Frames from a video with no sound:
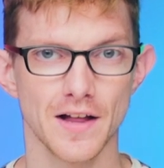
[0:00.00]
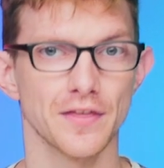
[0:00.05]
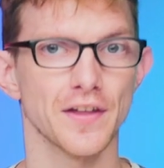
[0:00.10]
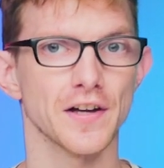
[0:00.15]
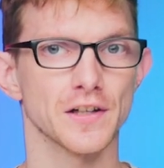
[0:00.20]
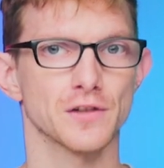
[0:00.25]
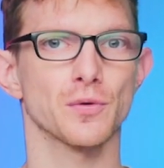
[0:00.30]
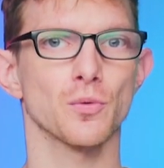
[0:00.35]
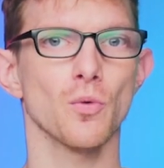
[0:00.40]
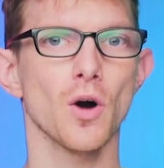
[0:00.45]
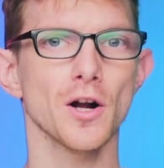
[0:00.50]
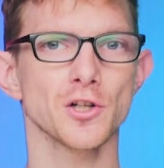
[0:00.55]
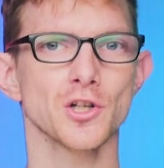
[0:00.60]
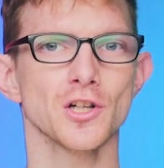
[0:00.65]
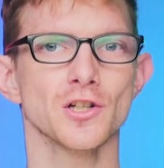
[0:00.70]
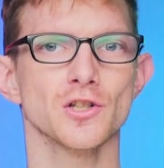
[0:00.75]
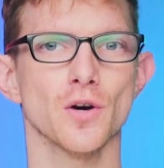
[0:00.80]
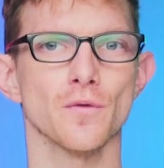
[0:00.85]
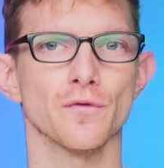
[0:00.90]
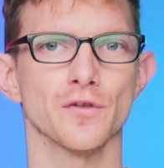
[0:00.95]
Thanks for
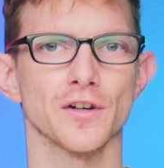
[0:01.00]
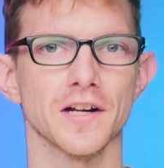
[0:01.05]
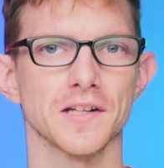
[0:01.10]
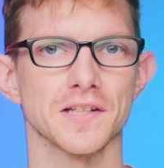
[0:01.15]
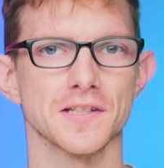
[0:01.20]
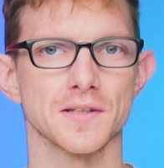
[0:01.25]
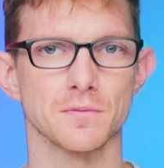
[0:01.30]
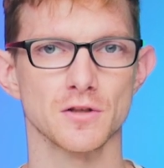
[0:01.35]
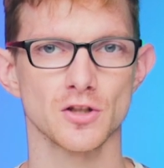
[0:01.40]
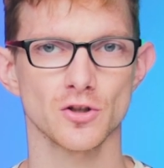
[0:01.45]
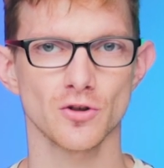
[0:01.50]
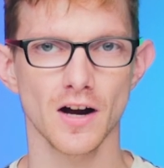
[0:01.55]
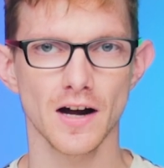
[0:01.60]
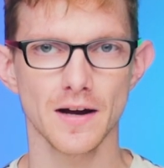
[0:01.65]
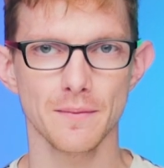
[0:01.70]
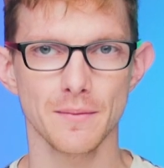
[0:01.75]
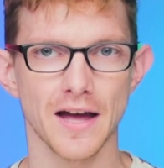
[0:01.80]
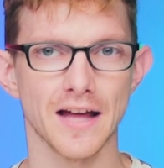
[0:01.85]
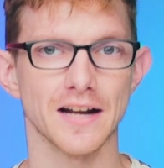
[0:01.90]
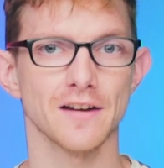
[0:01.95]
watching, don't forget to
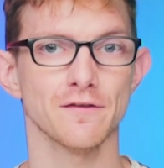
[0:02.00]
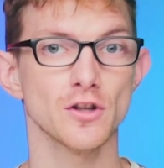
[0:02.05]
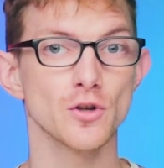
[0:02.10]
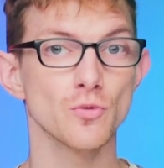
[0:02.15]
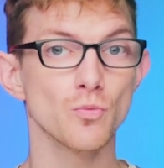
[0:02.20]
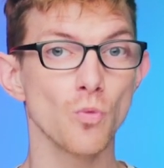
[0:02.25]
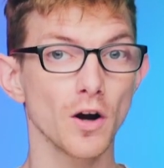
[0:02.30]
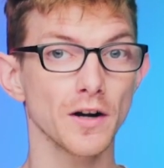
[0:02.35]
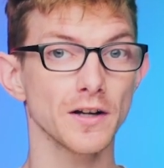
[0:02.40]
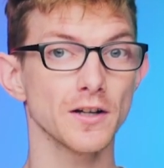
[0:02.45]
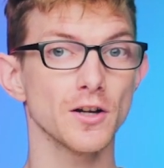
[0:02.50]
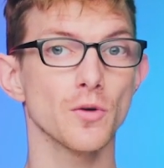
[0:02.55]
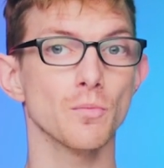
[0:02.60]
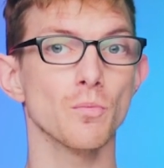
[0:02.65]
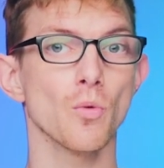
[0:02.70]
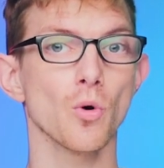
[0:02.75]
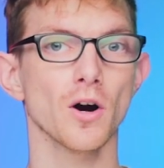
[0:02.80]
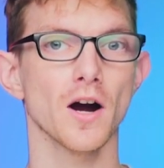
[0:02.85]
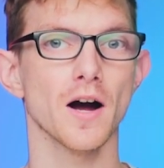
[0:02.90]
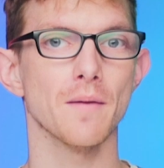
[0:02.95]
subscribe, and if you want to know
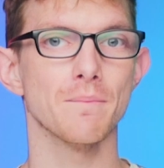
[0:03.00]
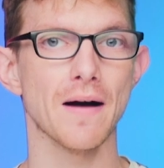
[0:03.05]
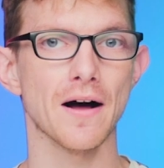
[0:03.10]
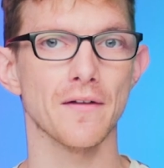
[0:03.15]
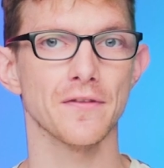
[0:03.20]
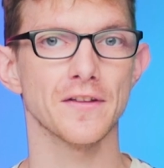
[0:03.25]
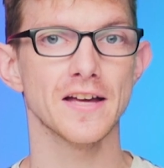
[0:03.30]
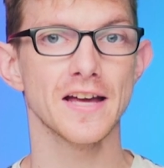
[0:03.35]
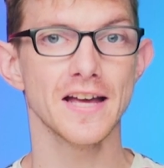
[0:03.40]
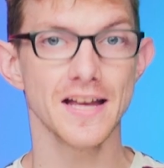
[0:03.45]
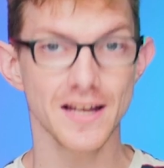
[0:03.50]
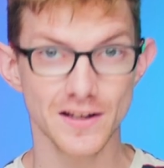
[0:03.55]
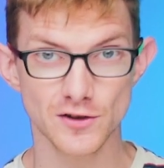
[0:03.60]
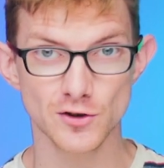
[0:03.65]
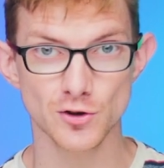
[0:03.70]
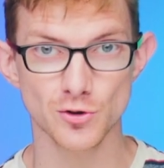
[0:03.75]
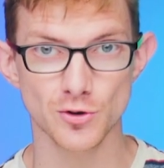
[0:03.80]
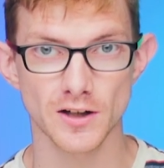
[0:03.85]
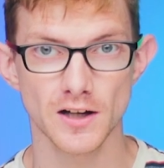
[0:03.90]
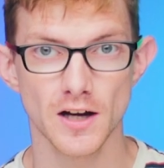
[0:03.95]
more about the
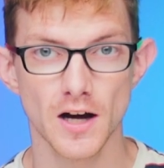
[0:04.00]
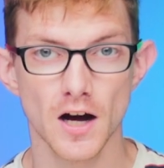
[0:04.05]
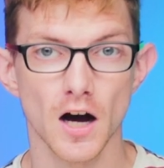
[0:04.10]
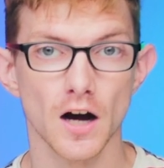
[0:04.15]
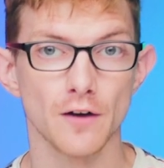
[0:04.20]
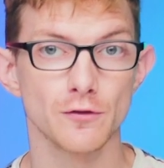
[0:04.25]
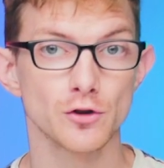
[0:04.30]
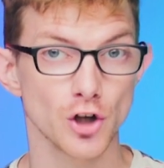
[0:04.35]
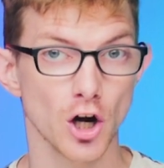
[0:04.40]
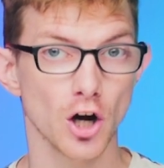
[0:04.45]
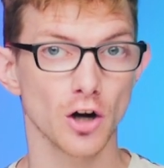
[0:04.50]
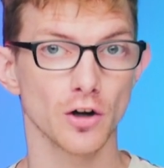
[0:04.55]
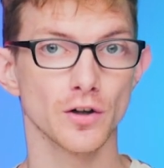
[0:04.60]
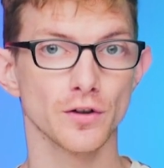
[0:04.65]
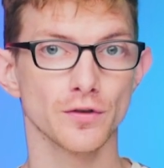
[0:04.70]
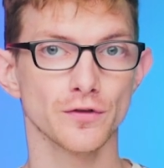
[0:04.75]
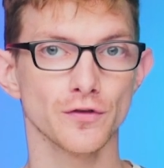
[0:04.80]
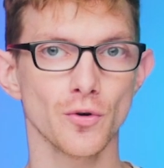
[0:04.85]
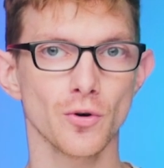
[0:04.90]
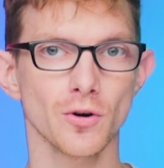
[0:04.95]
history of
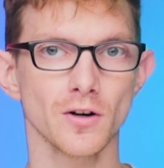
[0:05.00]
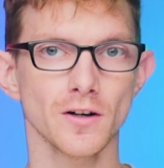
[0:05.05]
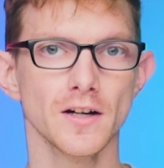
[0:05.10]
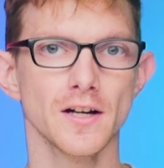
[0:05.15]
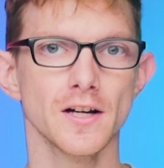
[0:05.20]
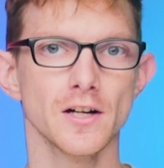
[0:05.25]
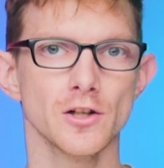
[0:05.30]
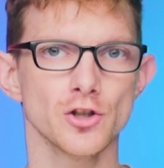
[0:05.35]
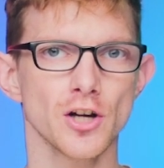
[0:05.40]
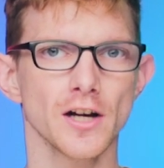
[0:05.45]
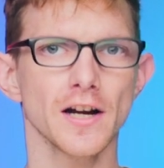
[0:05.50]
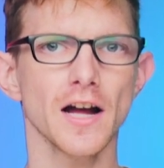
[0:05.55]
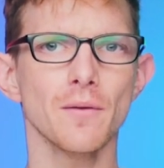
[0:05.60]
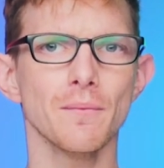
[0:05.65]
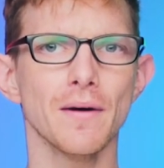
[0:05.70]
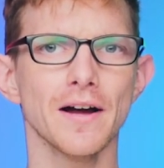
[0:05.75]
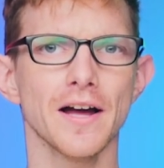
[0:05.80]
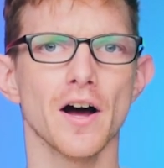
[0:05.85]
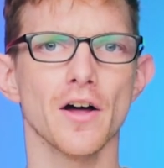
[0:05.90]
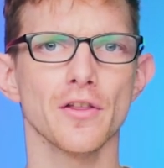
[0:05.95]
Chang'e 4, check out
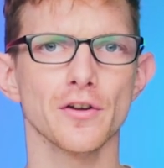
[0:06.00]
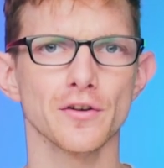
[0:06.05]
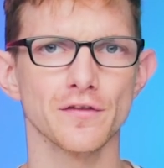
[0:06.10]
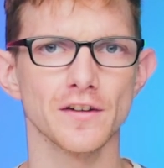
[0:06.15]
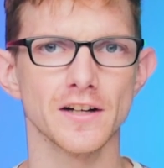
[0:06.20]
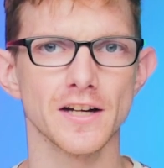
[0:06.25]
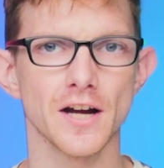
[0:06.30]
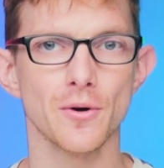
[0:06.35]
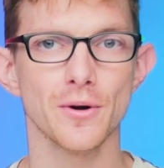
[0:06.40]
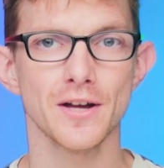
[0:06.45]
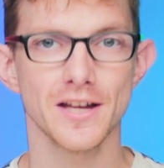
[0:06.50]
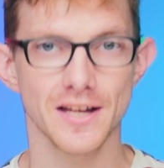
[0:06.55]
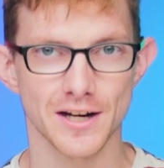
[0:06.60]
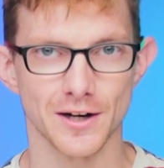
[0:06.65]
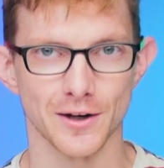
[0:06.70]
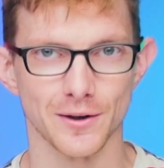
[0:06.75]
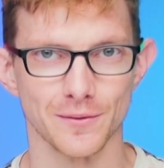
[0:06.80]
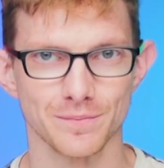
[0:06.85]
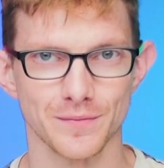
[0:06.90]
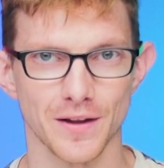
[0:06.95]
my other video
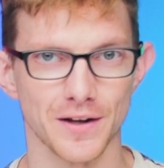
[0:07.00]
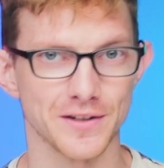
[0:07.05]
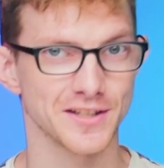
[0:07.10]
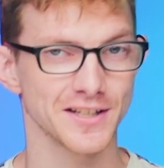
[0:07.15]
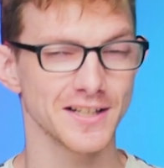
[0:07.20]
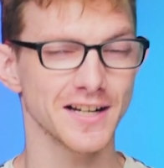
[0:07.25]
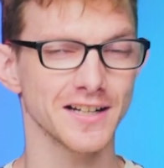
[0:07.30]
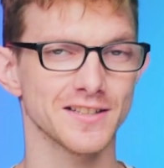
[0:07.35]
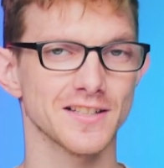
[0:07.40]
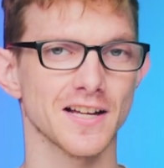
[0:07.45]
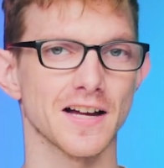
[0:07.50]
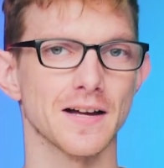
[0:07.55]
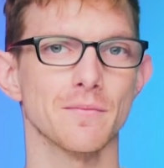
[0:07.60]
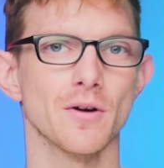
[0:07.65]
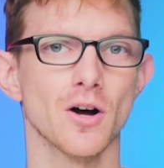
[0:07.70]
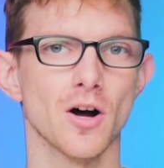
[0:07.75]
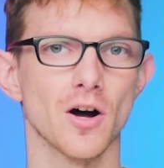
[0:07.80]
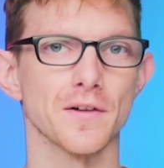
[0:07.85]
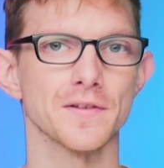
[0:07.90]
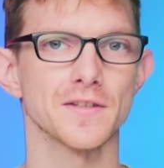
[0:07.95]
here. I'll see you next
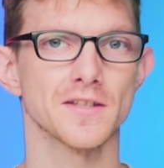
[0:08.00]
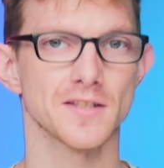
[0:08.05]
time on